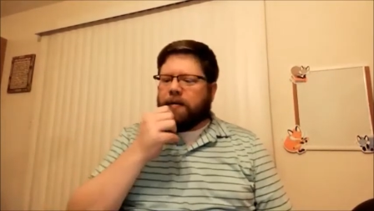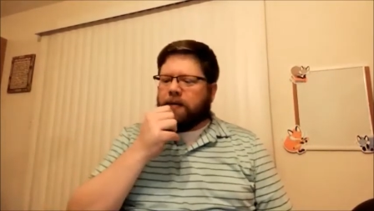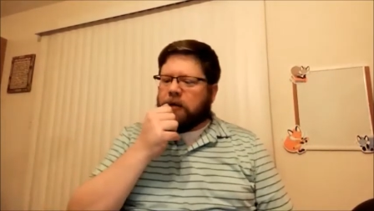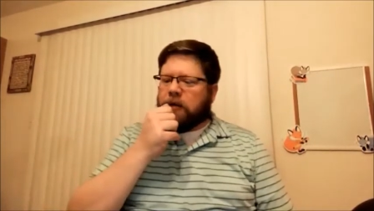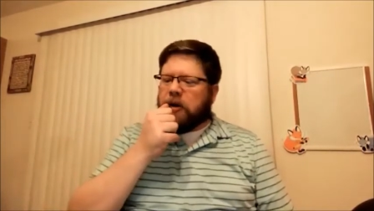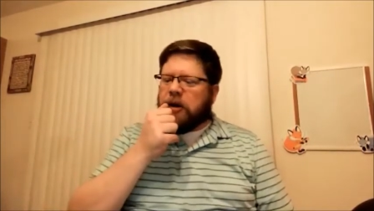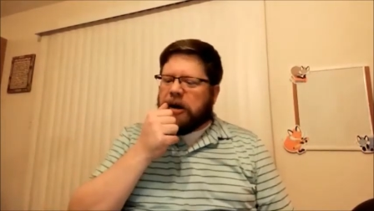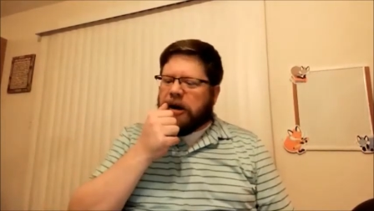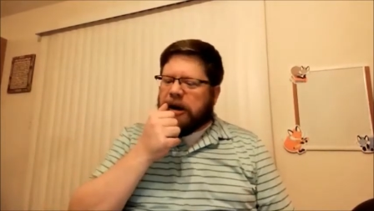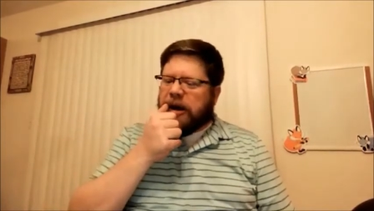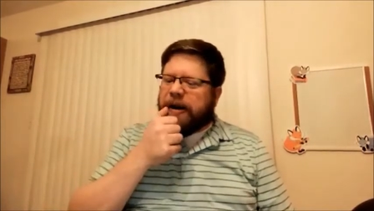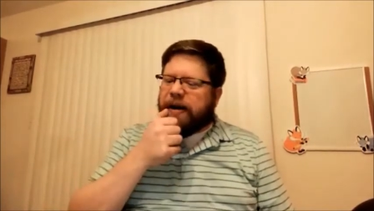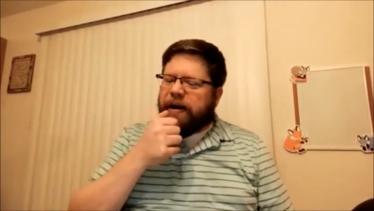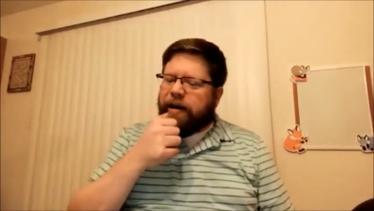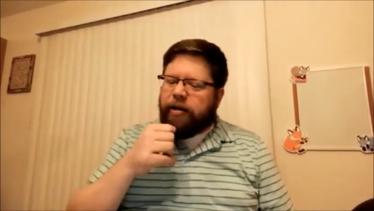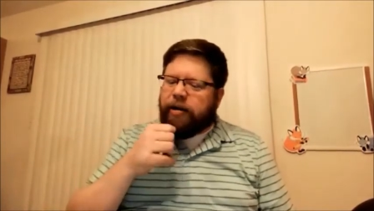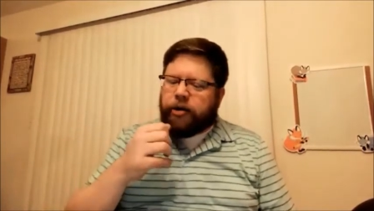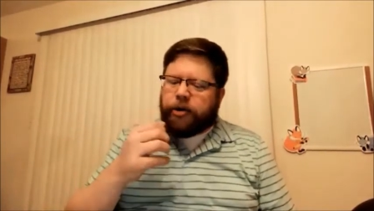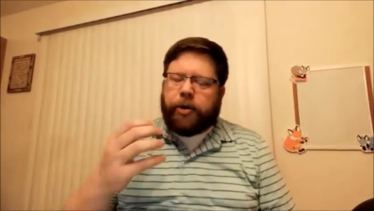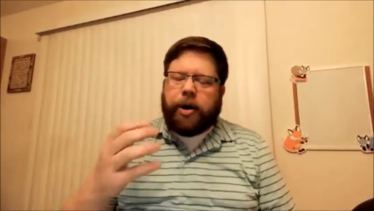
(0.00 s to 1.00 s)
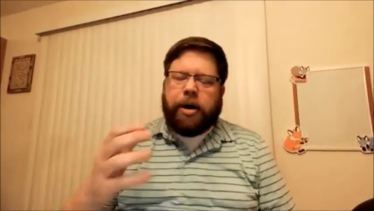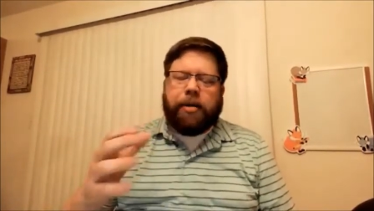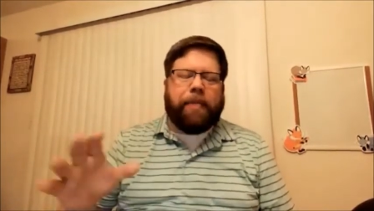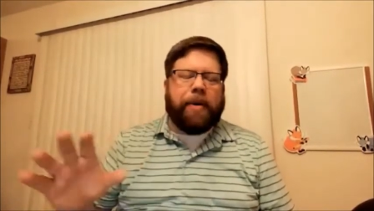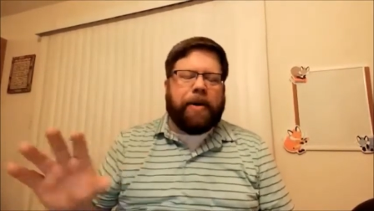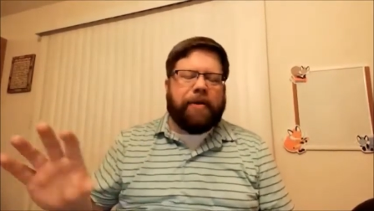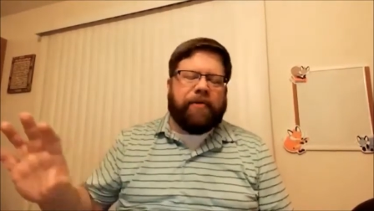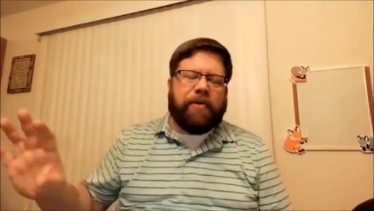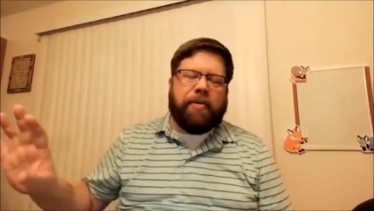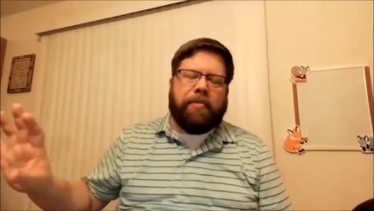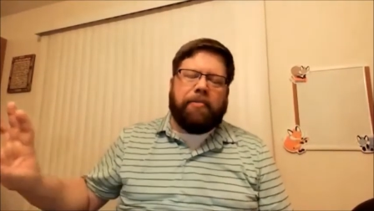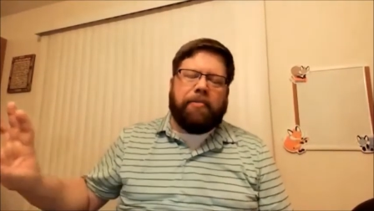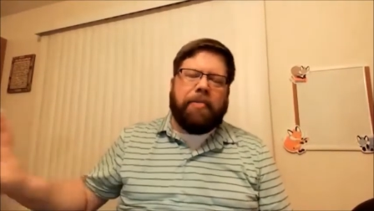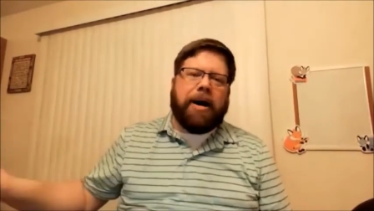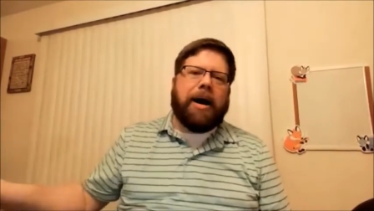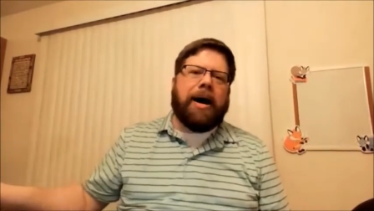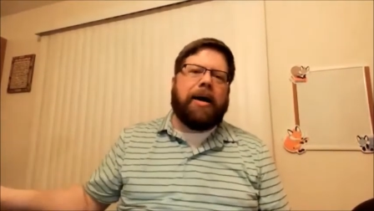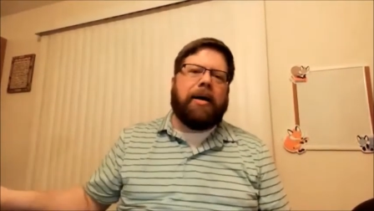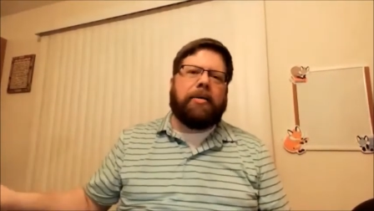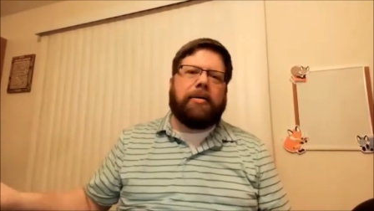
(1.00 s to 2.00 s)
you can hear a trumpet from
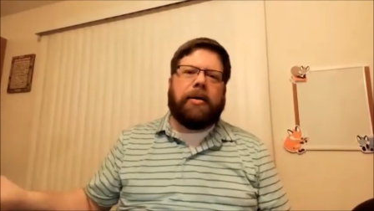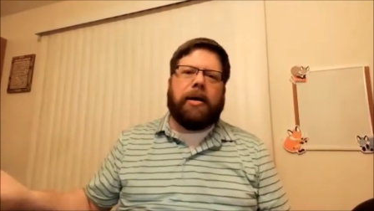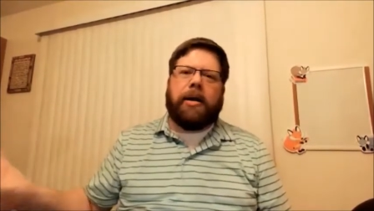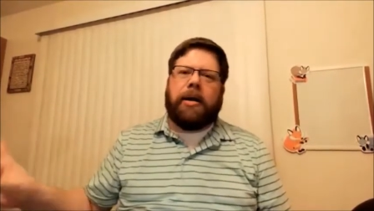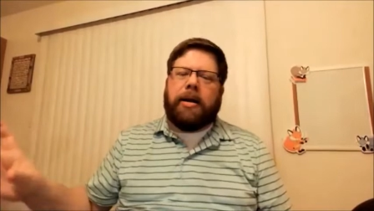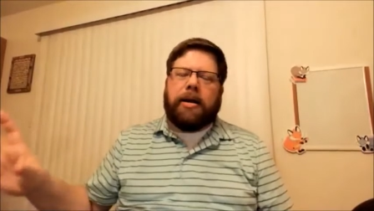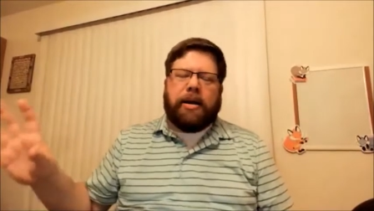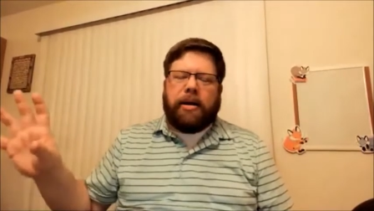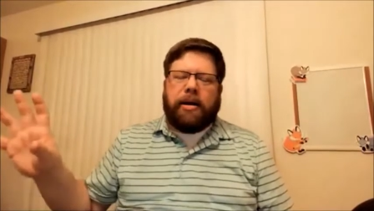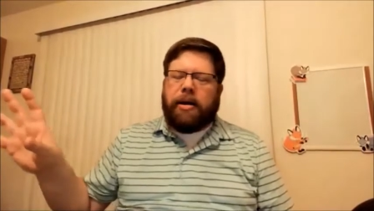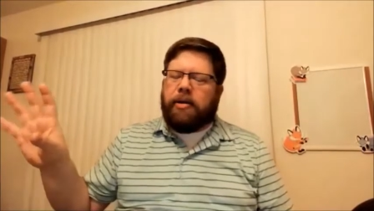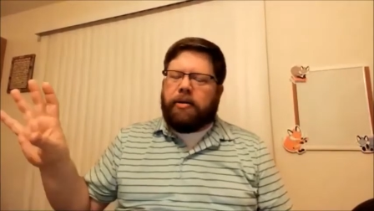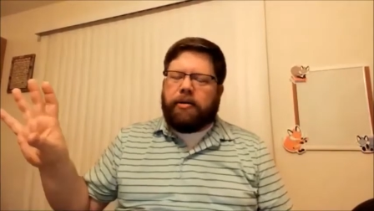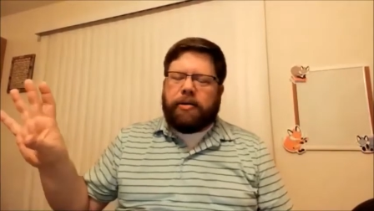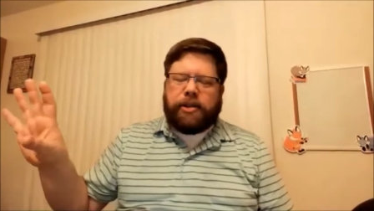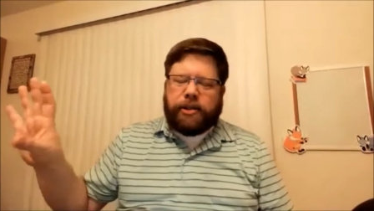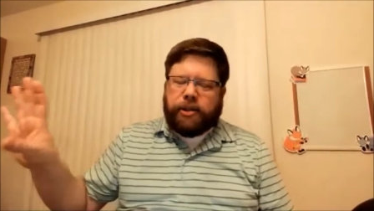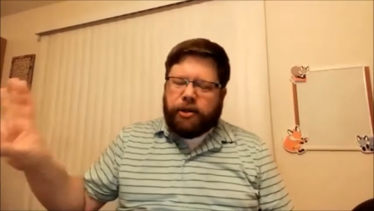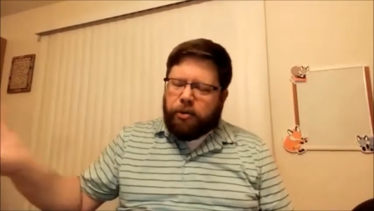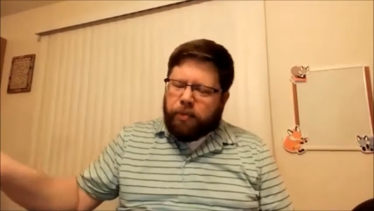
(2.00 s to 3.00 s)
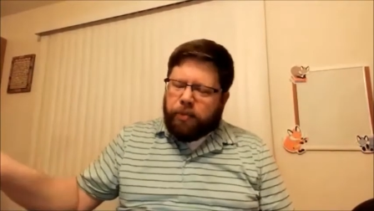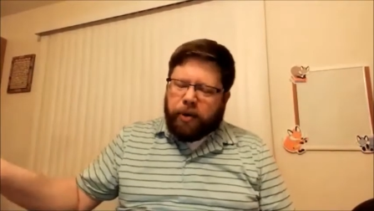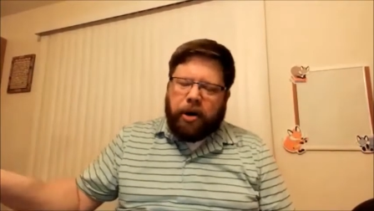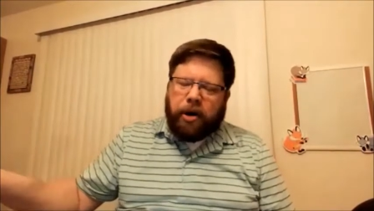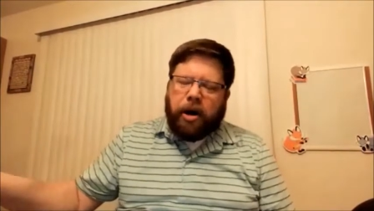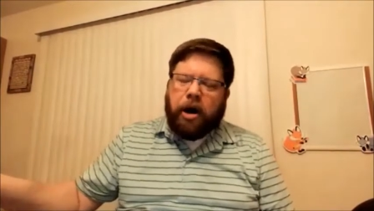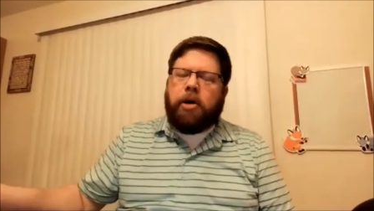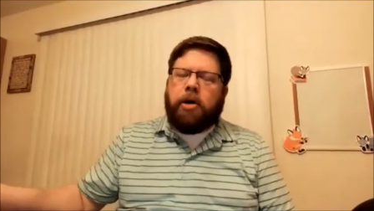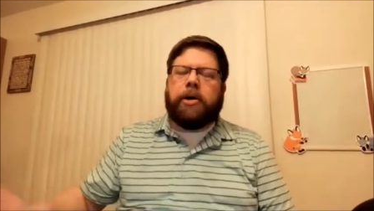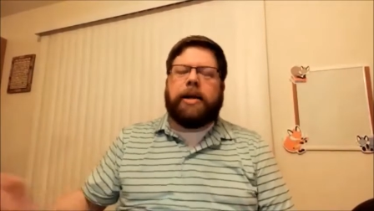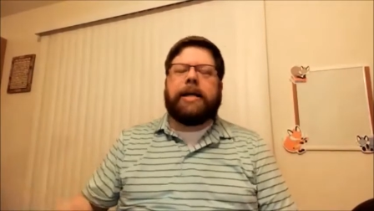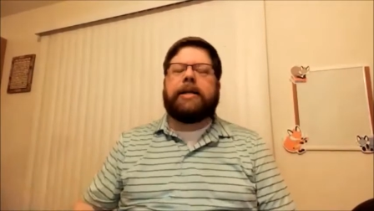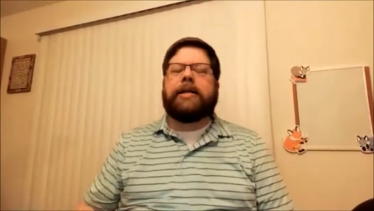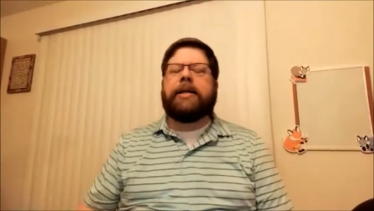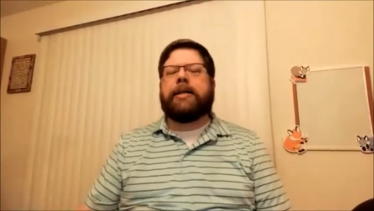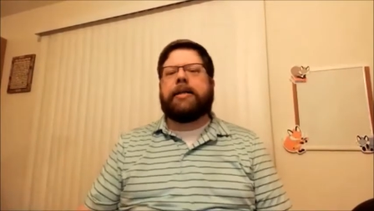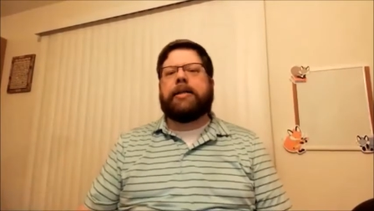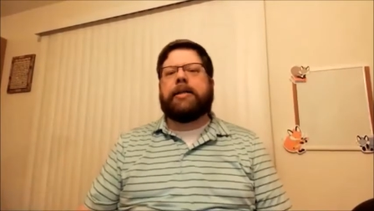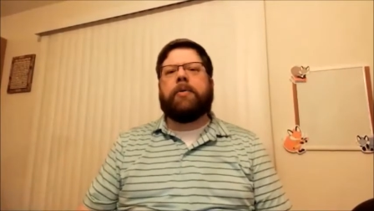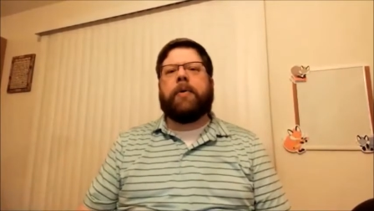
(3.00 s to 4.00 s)
mile, you know, super long
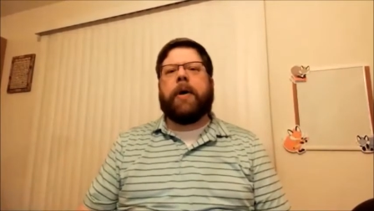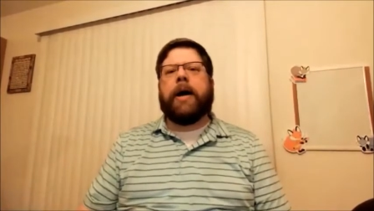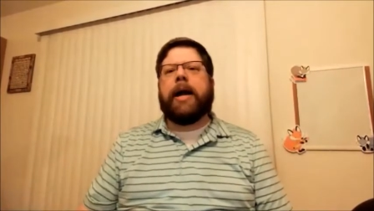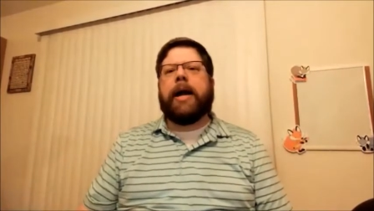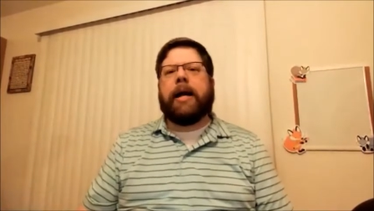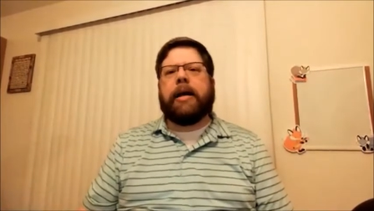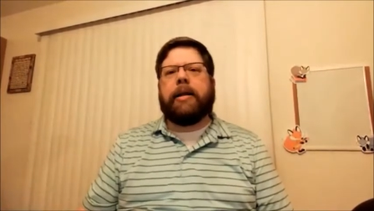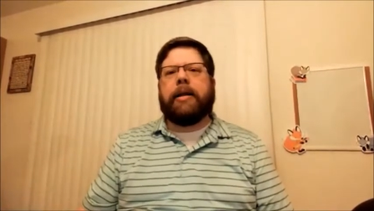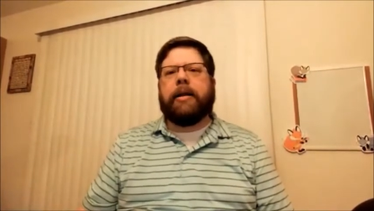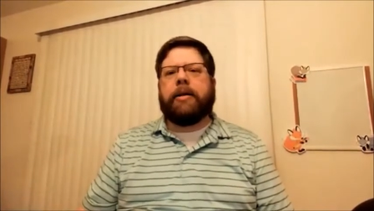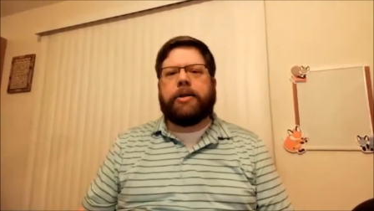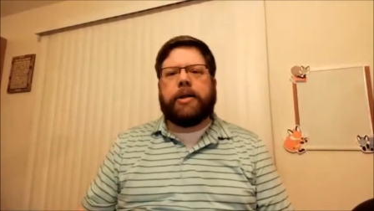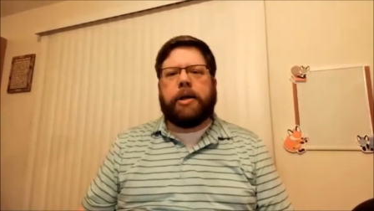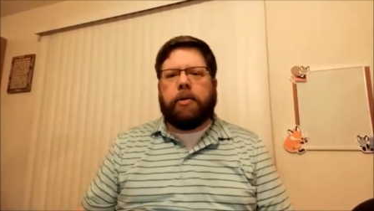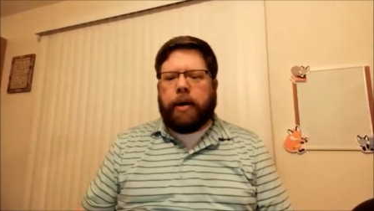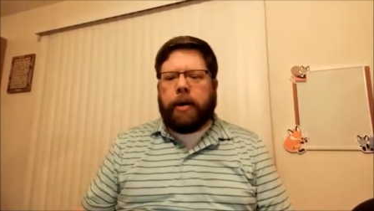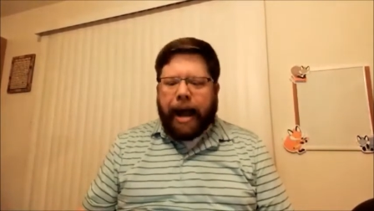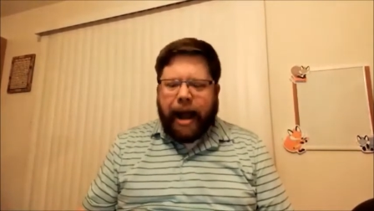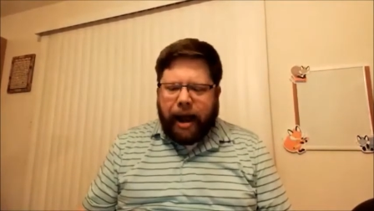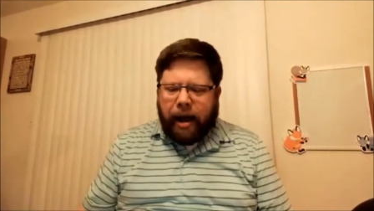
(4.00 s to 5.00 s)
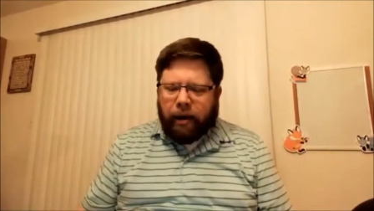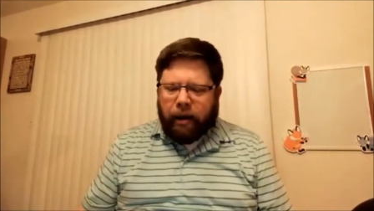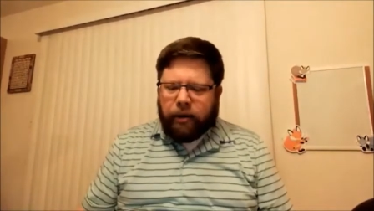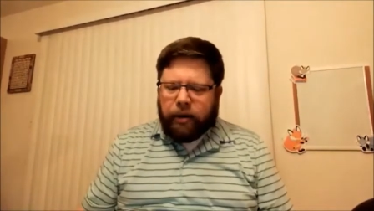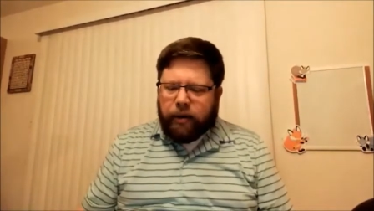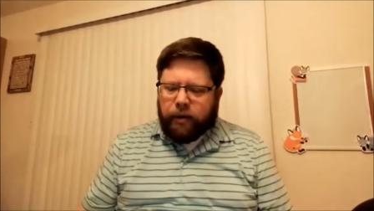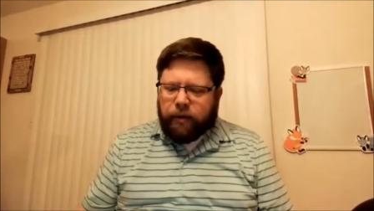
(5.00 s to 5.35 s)
distance away. They're so loud.